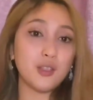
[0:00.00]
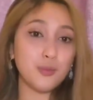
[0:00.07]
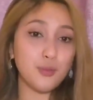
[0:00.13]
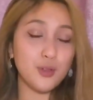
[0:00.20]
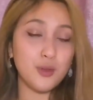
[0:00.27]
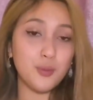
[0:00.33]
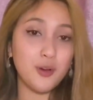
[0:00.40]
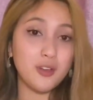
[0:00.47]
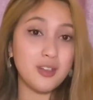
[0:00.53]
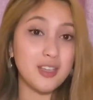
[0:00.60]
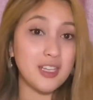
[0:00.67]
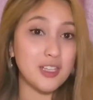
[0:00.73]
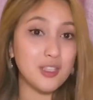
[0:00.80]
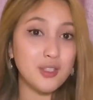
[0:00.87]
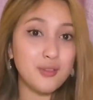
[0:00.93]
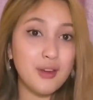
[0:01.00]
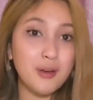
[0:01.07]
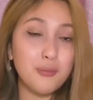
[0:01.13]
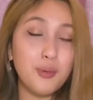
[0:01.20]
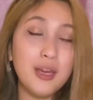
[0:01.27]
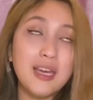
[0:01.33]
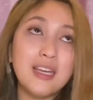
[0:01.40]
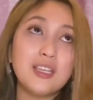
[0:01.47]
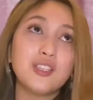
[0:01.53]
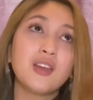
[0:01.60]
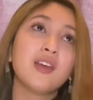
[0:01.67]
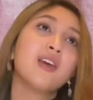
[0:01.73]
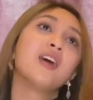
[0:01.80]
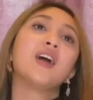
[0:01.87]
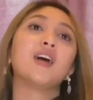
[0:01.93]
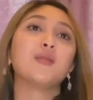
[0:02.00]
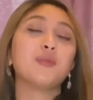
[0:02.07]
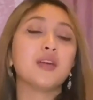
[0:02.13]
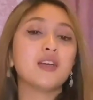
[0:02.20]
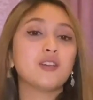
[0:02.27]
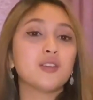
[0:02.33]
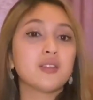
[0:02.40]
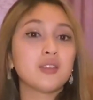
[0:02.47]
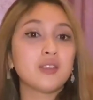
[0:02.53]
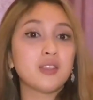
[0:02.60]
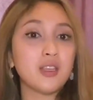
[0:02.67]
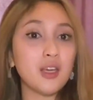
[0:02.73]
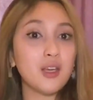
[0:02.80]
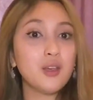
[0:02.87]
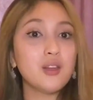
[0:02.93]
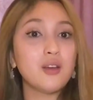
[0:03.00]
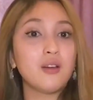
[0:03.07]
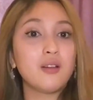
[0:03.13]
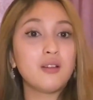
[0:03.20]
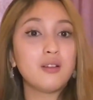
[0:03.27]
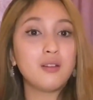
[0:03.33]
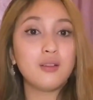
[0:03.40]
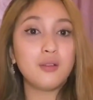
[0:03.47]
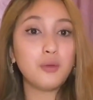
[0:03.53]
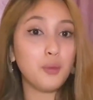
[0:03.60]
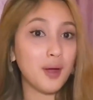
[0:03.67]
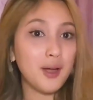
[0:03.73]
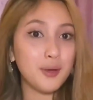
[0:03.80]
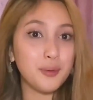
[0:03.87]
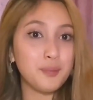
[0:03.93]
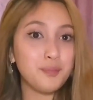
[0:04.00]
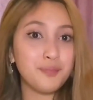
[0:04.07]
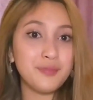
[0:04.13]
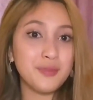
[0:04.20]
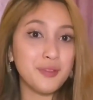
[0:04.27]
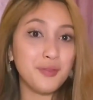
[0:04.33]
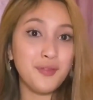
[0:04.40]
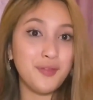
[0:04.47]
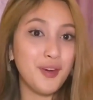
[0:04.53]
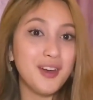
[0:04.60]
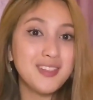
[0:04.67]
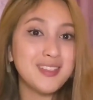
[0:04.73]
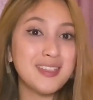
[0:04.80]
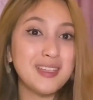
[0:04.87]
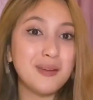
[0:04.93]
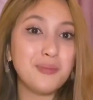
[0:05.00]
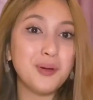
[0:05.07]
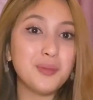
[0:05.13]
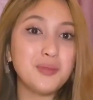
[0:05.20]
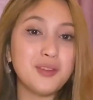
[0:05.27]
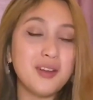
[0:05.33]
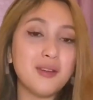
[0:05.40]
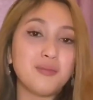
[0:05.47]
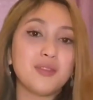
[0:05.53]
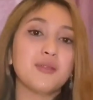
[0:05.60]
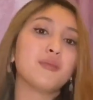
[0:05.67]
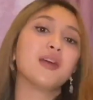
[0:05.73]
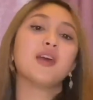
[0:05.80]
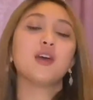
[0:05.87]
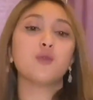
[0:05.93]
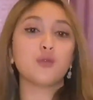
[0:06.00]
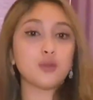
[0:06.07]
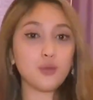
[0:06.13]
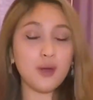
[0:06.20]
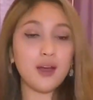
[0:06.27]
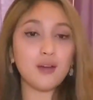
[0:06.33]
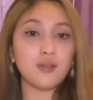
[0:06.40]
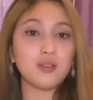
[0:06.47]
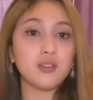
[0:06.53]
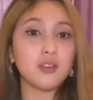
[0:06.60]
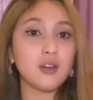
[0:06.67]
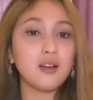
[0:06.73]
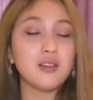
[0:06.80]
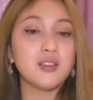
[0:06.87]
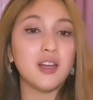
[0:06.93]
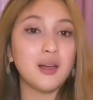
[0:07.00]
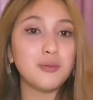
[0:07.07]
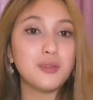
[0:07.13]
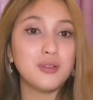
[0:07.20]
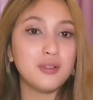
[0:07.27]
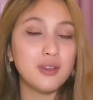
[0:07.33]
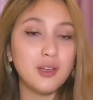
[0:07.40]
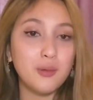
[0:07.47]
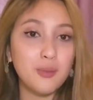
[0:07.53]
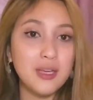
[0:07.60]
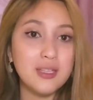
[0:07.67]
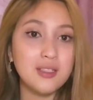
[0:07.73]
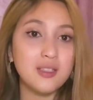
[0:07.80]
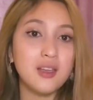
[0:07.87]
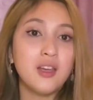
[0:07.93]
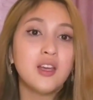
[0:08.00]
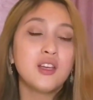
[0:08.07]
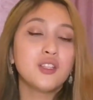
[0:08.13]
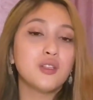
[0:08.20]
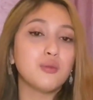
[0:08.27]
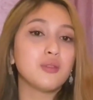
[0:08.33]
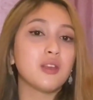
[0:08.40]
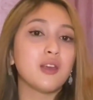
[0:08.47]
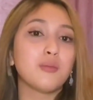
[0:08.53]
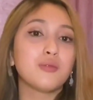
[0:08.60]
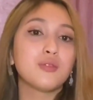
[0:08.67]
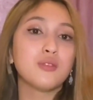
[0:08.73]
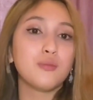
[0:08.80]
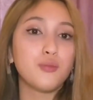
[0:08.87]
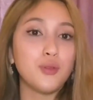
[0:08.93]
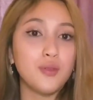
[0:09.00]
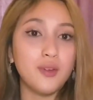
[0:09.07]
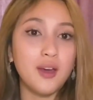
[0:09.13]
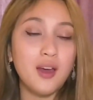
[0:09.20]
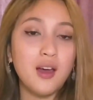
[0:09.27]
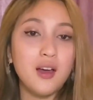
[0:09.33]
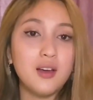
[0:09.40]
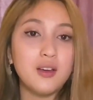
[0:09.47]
upon her Instagram page, and may I just say, wow. The first thing that popped up in my head was, wow, this girl is absolutely amazing. She was able to improve her health,